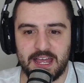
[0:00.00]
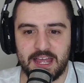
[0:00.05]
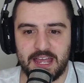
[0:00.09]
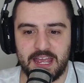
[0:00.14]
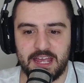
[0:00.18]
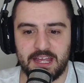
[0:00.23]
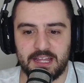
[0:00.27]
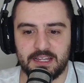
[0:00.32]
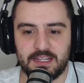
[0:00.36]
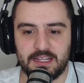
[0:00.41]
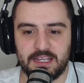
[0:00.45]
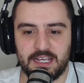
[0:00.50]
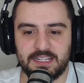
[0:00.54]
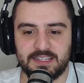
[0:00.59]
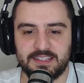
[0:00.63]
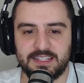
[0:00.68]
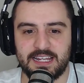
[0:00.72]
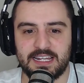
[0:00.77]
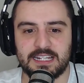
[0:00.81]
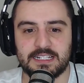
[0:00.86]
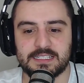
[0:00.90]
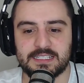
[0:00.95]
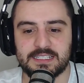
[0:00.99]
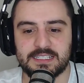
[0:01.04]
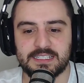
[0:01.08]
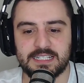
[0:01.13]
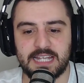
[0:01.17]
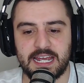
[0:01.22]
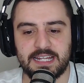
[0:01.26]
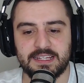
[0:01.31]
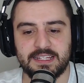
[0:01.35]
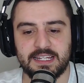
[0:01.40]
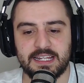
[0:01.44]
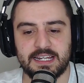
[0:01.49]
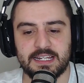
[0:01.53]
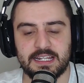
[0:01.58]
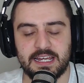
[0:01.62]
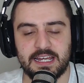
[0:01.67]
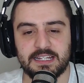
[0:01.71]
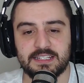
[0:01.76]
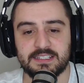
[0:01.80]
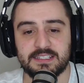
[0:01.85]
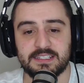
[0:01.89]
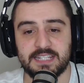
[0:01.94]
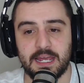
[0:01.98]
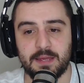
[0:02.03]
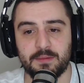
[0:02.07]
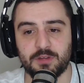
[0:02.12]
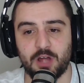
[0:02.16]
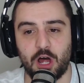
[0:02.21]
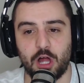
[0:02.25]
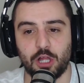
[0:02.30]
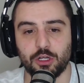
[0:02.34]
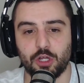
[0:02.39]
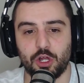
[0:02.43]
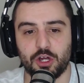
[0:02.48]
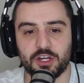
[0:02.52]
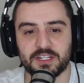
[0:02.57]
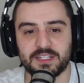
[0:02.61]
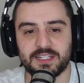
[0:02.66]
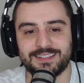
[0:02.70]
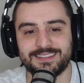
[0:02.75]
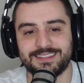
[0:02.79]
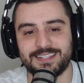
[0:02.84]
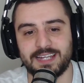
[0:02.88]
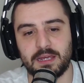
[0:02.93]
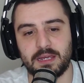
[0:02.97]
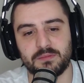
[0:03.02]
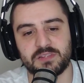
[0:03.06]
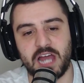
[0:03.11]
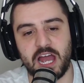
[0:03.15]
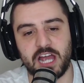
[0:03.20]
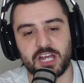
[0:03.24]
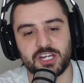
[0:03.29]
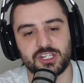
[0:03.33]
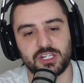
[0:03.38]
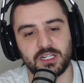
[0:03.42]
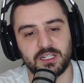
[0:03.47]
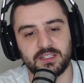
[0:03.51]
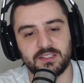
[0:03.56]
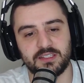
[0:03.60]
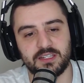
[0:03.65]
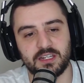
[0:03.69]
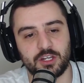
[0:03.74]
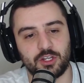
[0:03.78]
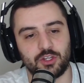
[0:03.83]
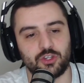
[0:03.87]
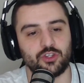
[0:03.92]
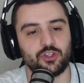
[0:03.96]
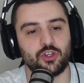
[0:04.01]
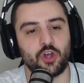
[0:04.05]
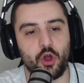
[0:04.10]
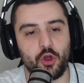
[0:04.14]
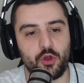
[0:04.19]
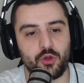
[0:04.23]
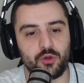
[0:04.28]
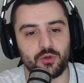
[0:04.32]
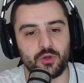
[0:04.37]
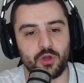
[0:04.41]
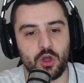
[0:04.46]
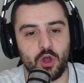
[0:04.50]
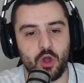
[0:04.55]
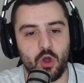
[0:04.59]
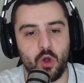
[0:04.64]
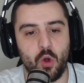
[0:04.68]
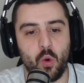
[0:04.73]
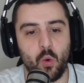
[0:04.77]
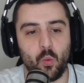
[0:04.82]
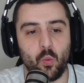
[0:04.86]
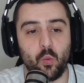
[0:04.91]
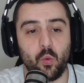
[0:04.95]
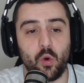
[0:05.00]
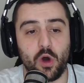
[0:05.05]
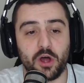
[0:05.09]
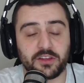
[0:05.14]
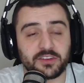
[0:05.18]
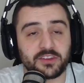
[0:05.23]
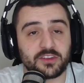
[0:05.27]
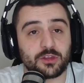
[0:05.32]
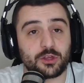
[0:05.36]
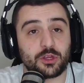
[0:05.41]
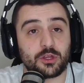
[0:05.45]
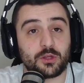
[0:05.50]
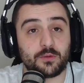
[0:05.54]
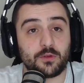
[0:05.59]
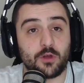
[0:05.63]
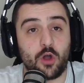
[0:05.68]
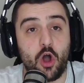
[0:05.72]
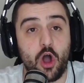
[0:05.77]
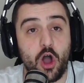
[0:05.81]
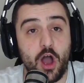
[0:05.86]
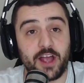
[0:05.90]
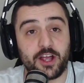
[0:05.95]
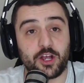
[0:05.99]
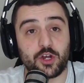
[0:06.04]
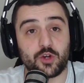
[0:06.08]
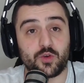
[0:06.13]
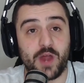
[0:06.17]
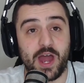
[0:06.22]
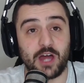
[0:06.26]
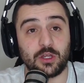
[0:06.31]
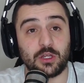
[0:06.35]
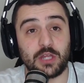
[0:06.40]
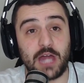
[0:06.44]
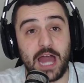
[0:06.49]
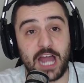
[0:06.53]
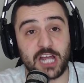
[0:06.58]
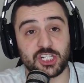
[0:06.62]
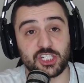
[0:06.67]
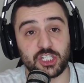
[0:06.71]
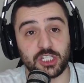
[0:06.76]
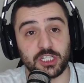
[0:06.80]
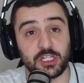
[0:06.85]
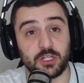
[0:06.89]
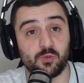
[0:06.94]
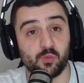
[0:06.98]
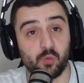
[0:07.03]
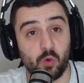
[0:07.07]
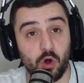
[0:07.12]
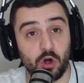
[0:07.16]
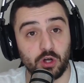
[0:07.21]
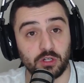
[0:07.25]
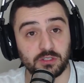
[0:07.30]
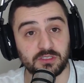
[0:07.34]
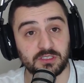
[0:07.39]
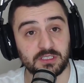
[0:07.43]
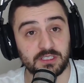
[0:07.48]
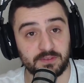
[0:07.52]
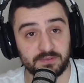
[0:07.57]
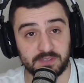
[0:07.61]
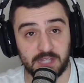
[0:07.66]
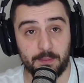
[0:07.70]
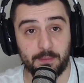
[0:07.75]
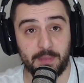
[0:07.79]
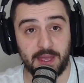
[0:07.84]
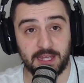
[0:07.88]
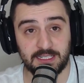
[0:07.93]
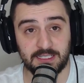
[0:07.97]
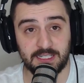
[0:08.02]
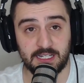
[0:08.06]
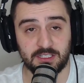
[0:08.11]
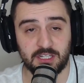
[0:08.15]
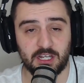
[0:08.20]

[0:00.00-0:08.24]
It seemed a lot of the teams actually didn't know what high ground actually was, if that makes sense.